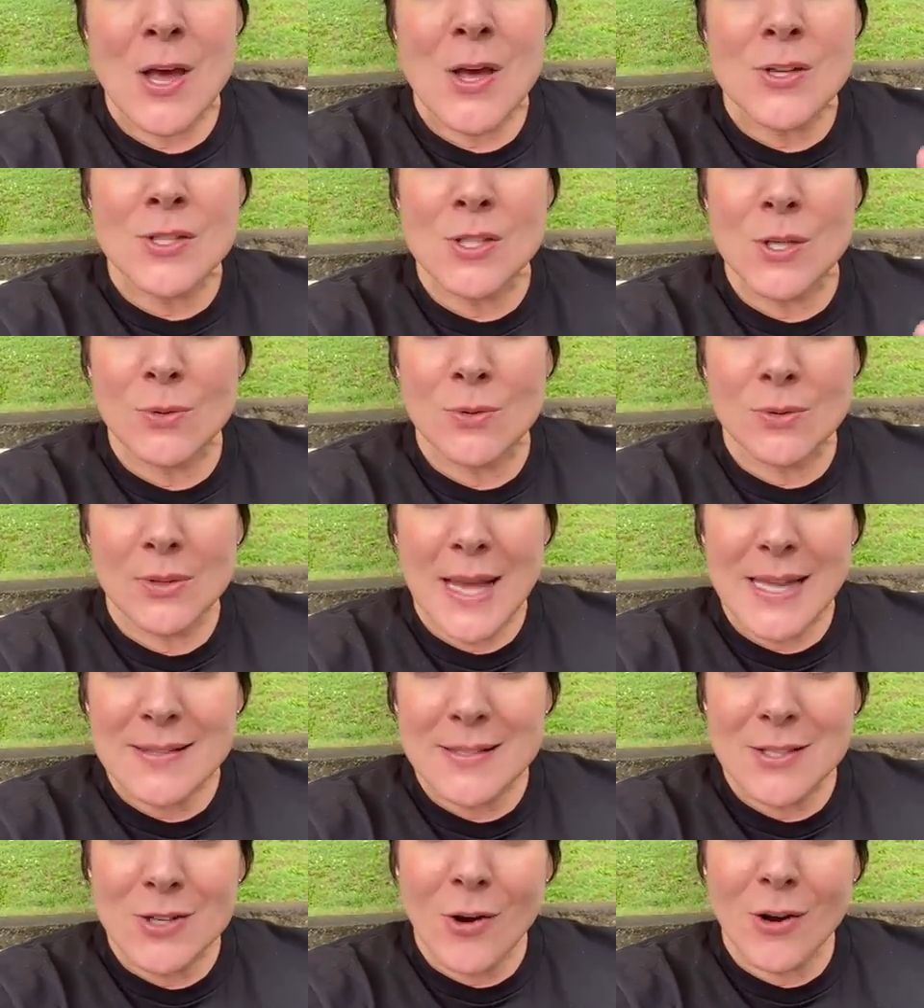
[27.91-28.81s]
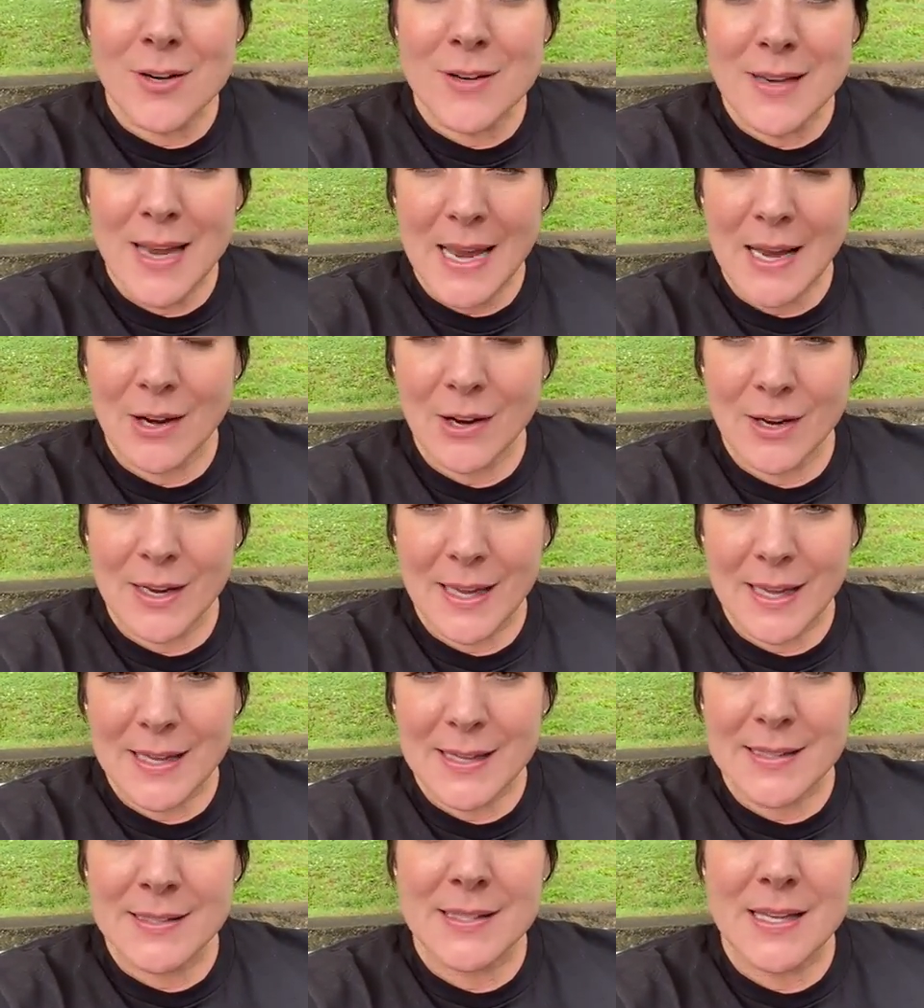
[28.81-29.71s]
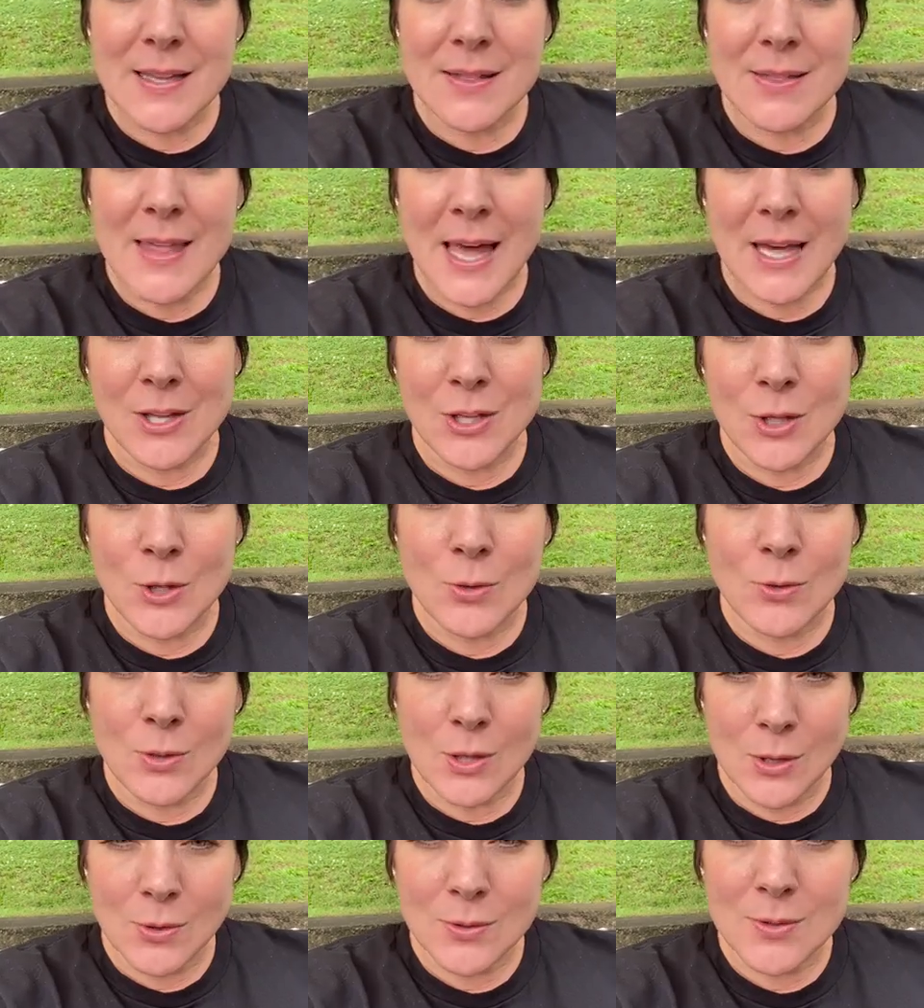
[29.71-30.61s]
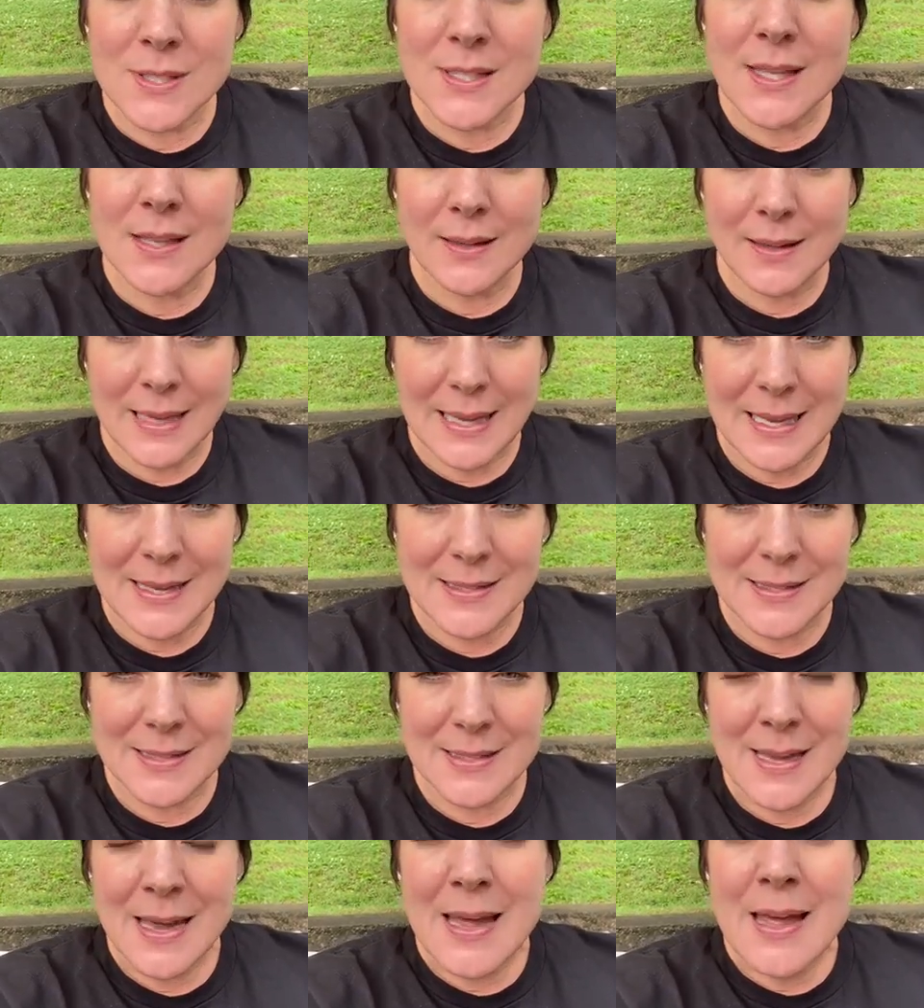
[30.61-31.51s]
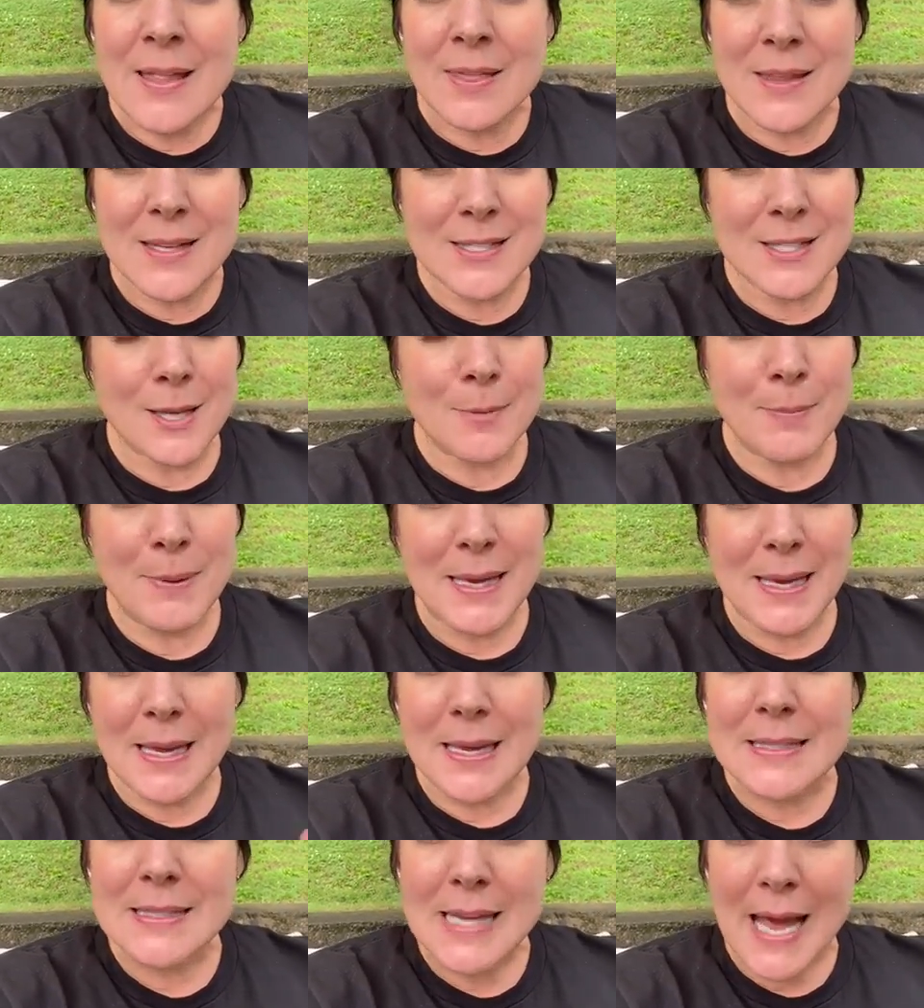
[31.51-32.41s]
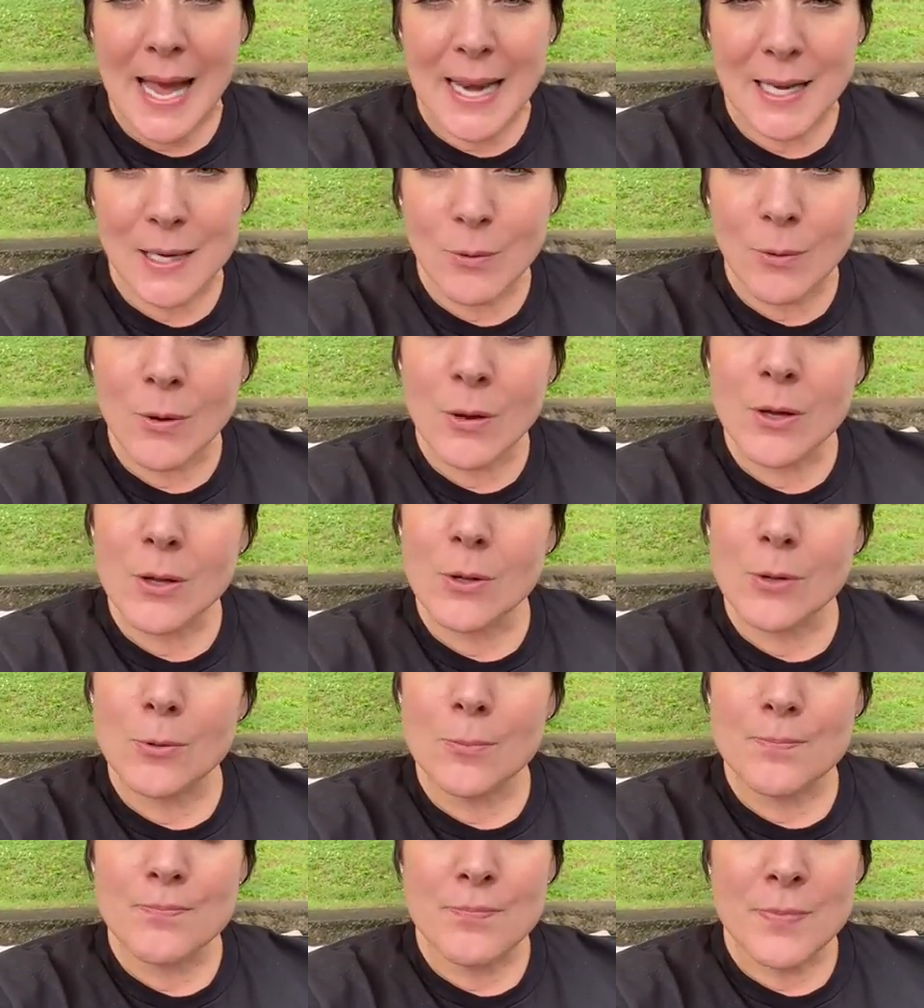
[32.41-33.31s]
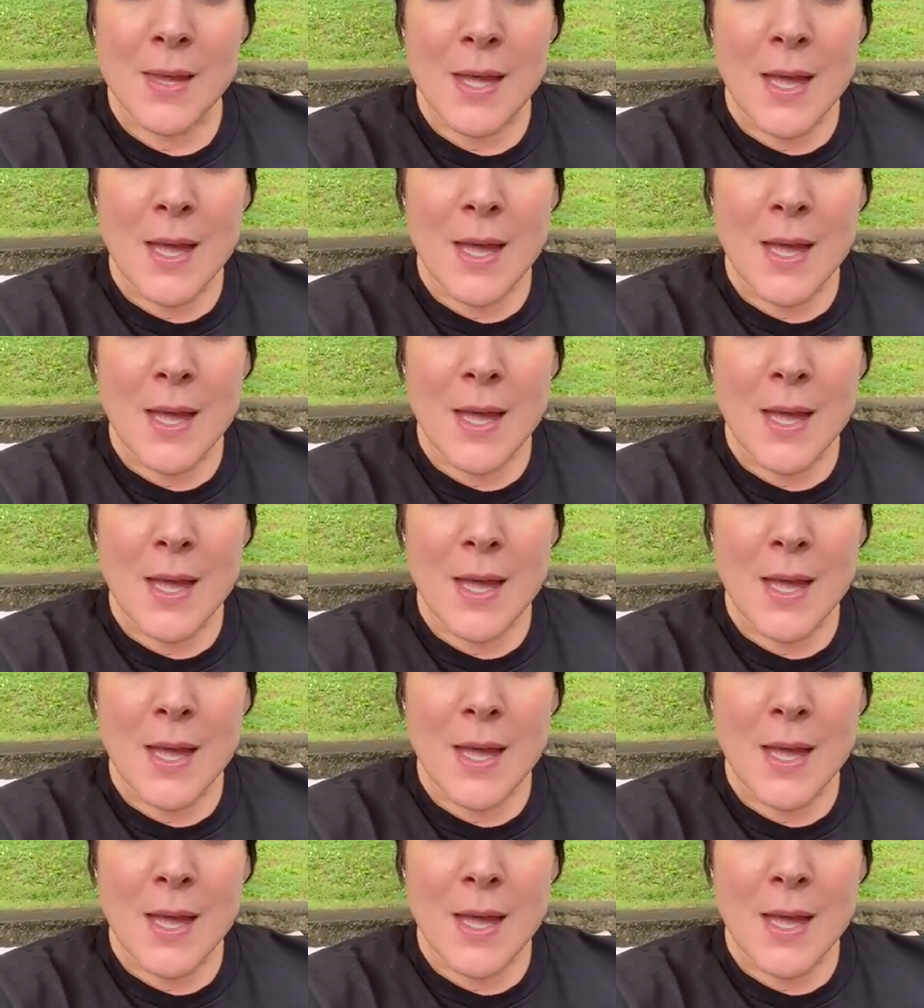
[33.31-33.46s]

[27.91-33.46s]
So let's start in areas that you use the least. This could be a dining room,